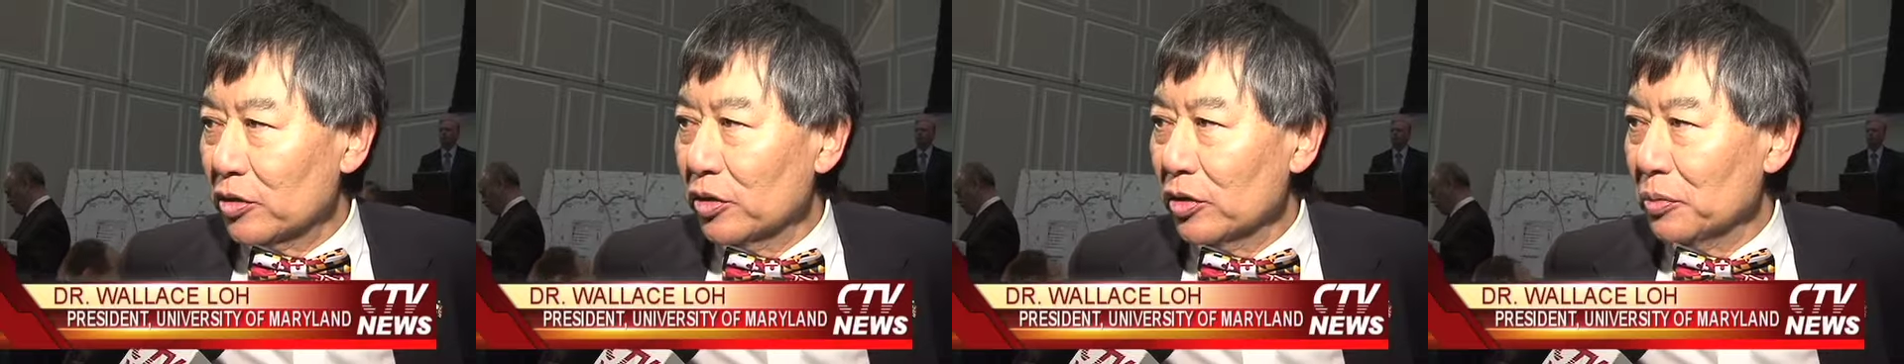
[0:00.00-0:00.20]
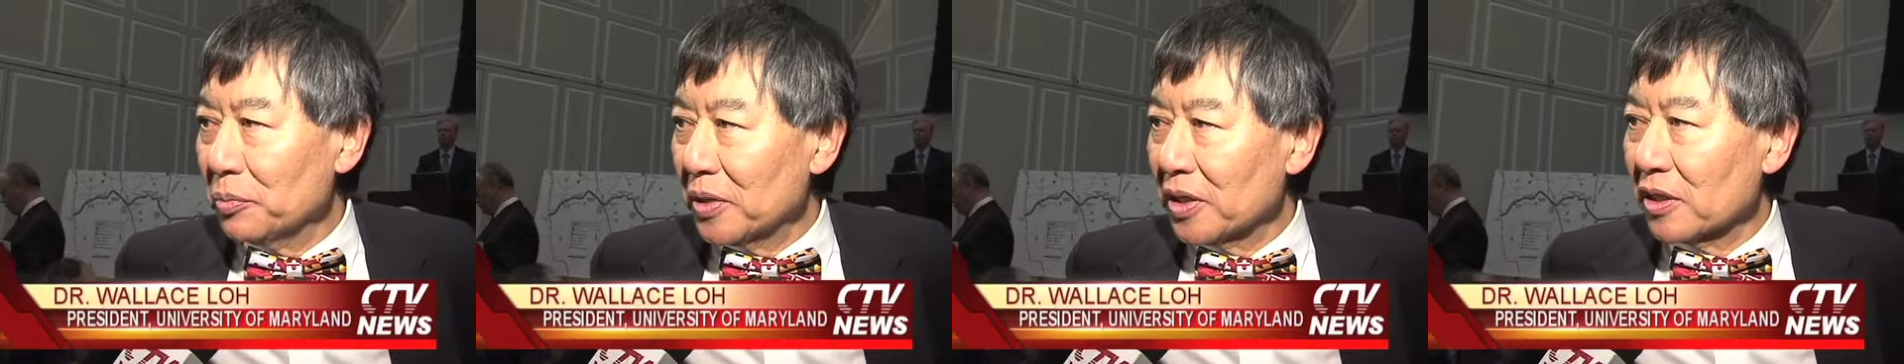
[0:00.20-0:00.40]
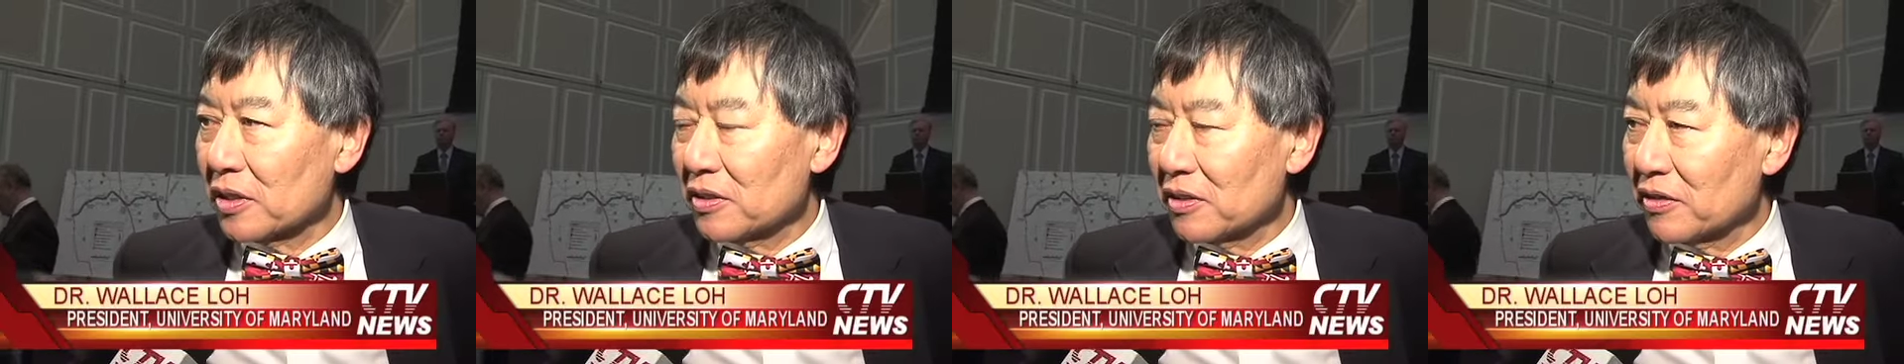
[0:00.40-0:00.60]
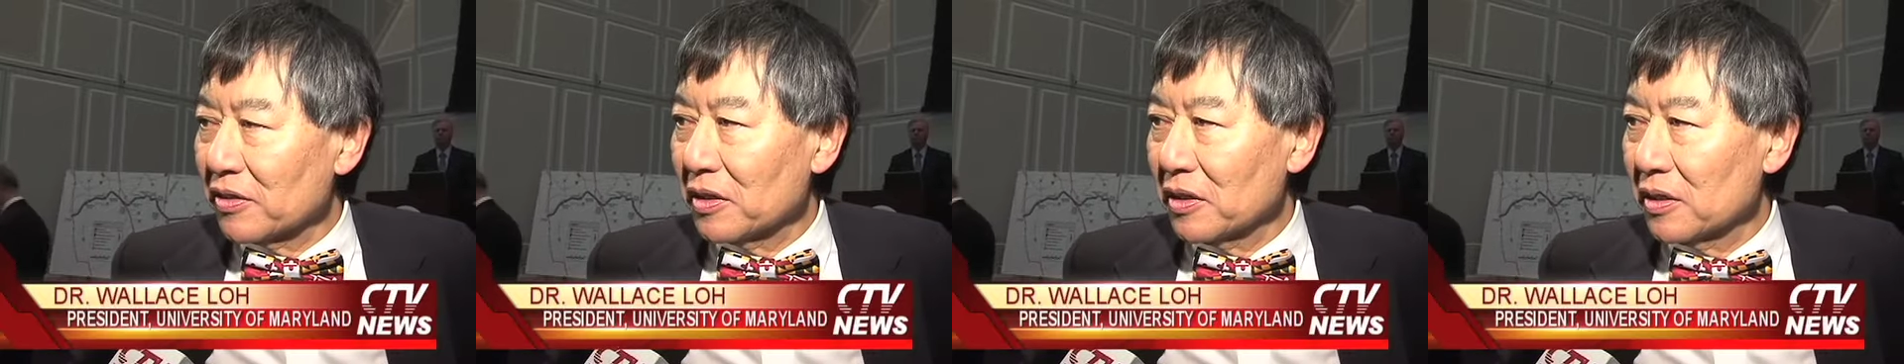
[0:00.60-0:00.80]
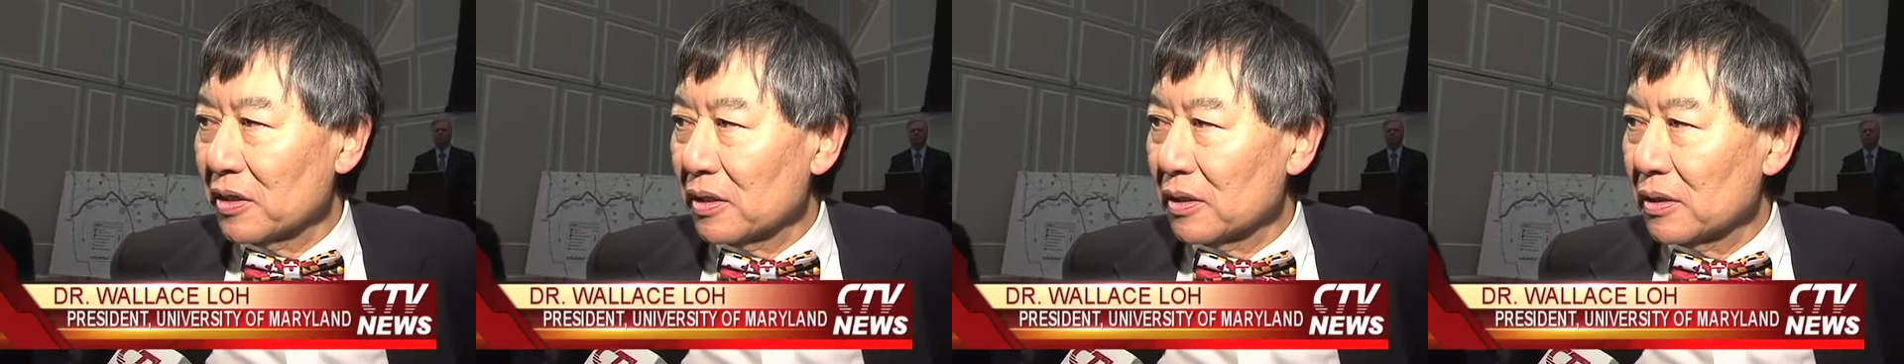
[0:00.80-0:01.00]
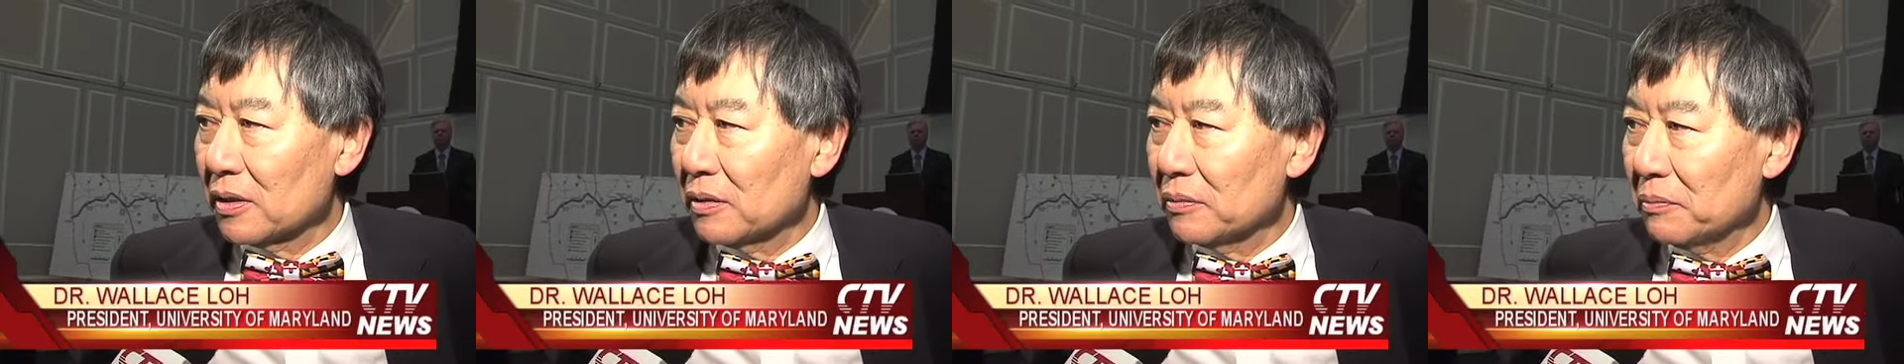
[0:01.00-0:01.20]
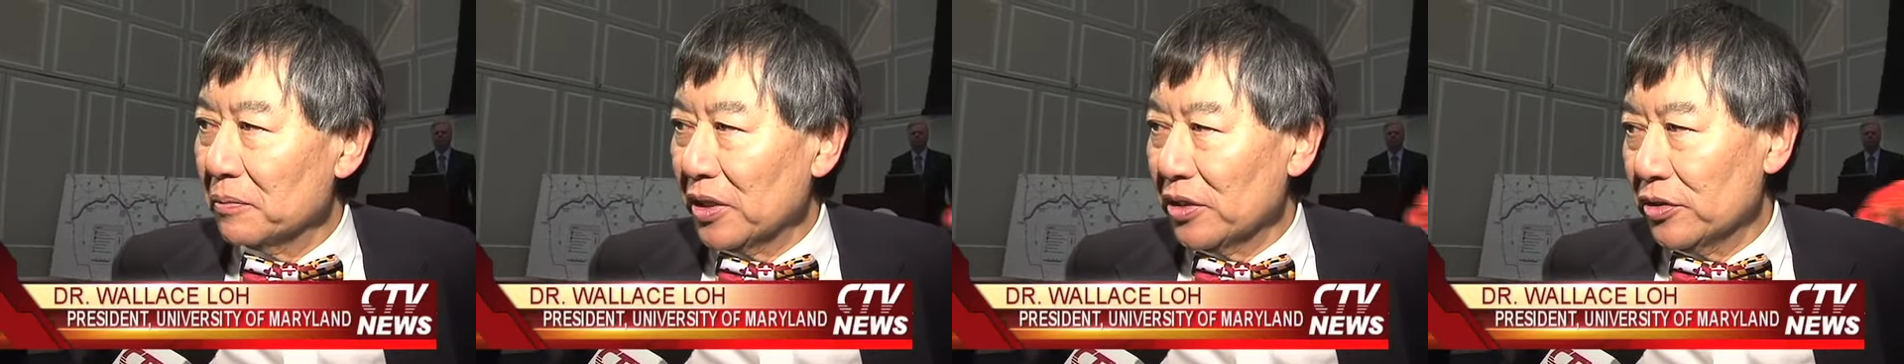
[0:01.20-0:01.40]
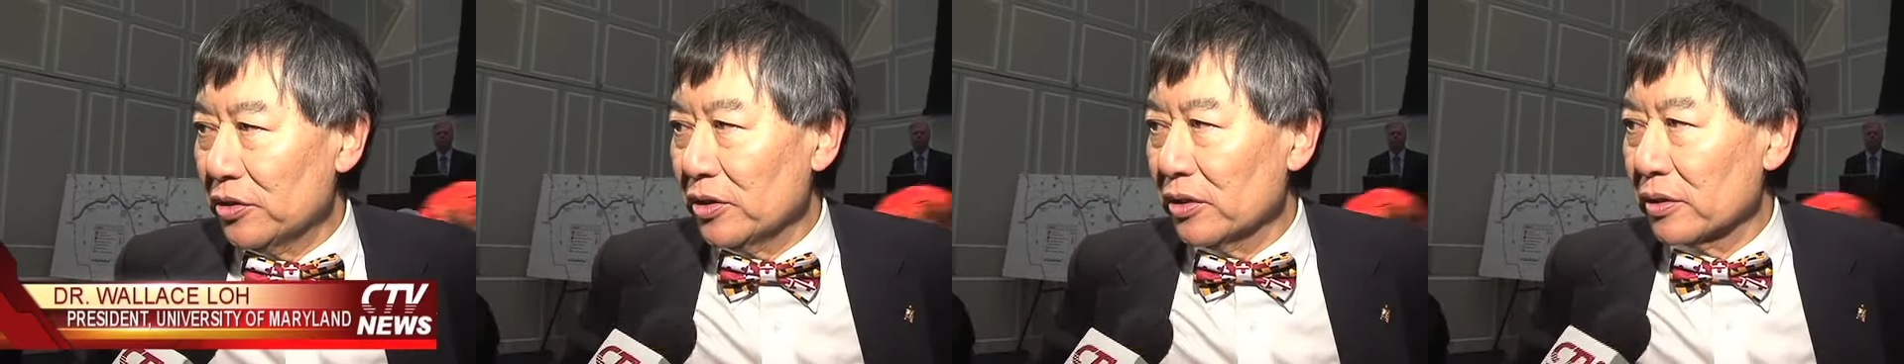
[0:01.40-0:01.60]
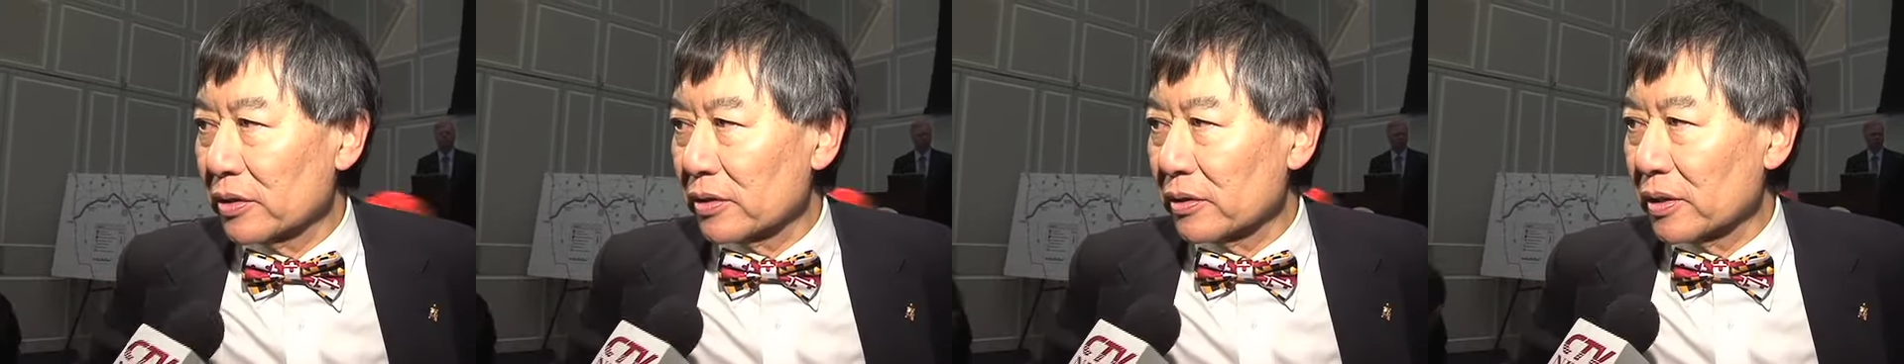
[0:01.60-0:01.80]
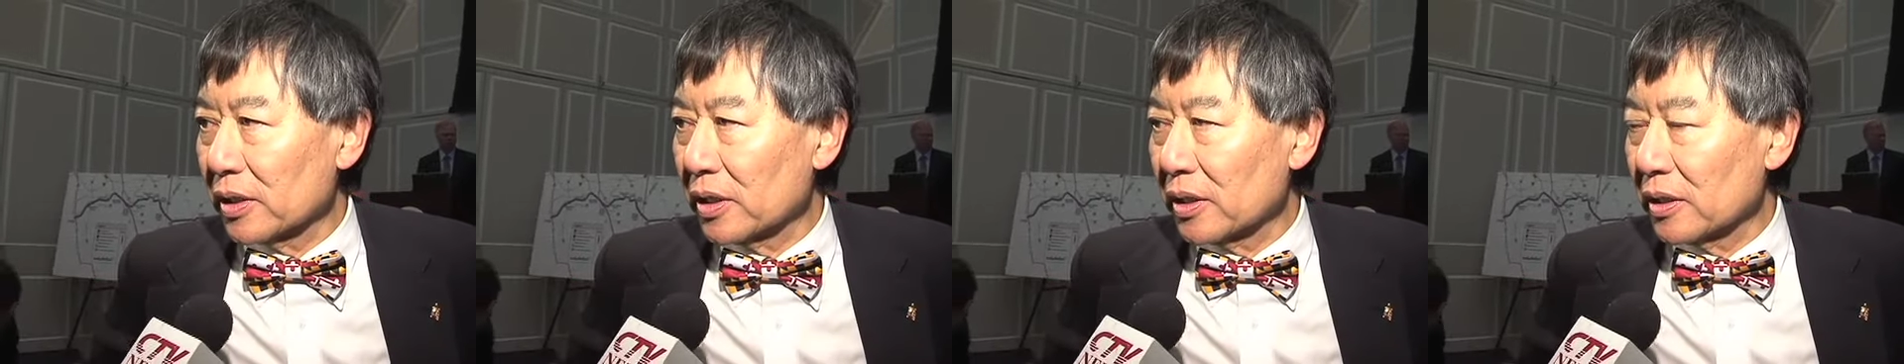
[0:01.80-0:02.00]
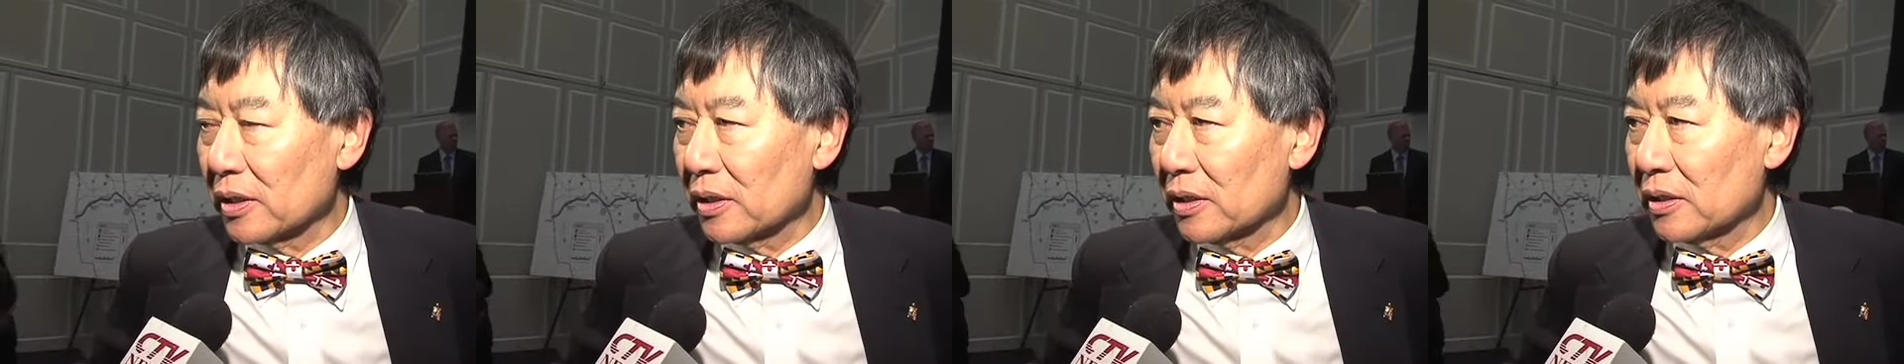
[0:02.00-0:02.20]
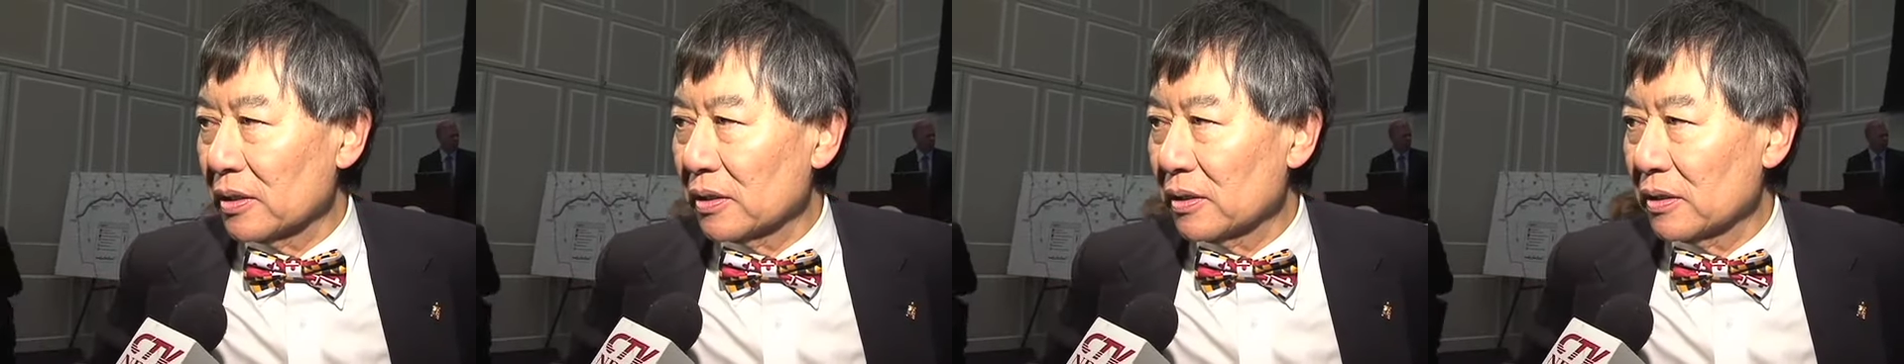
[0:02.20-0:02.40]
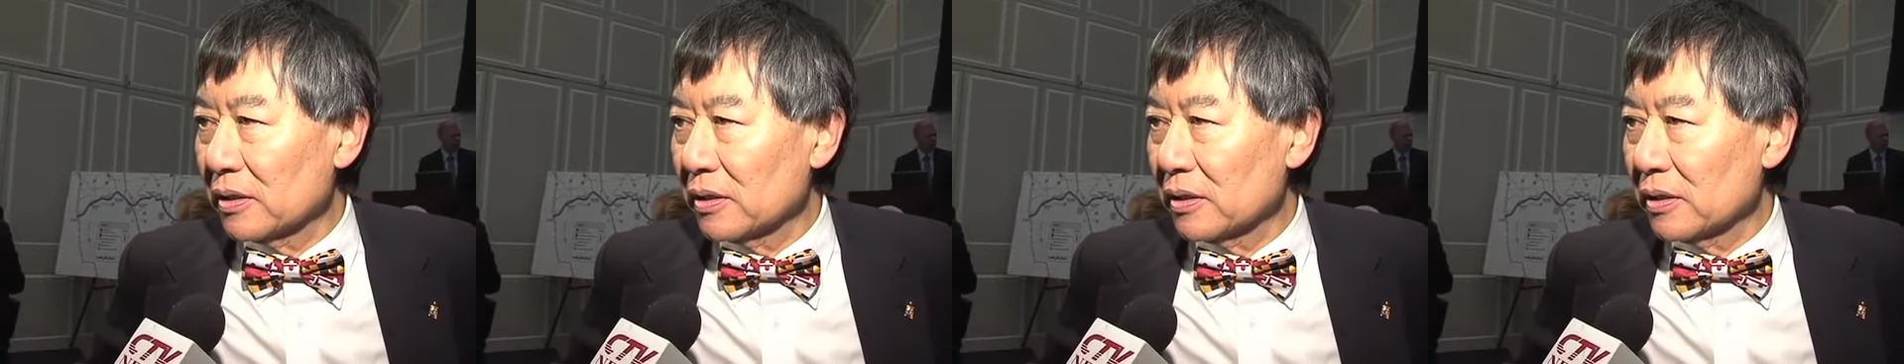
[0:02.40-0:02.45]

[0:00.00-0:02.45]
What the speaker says: to do because of the mid-year